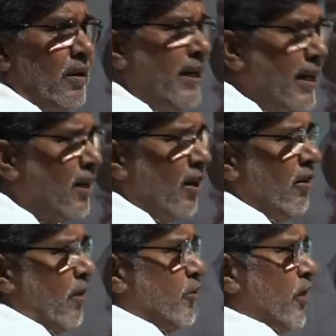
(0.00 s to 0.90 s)
any kind
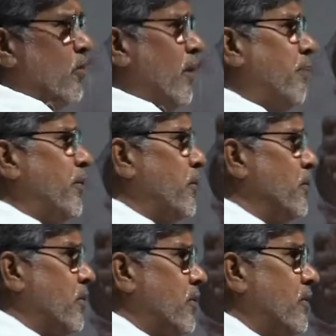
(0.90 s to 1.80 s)
of sexual
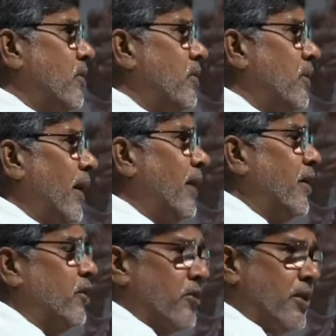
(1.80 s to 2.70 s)
abuse and
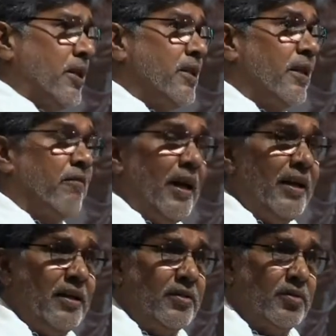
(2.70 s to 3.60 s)
atrocities and
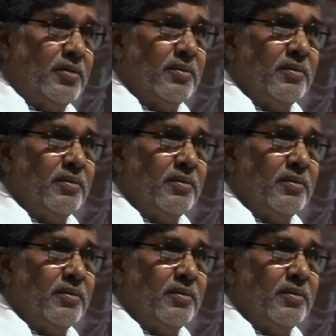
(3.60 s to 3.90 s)
violence.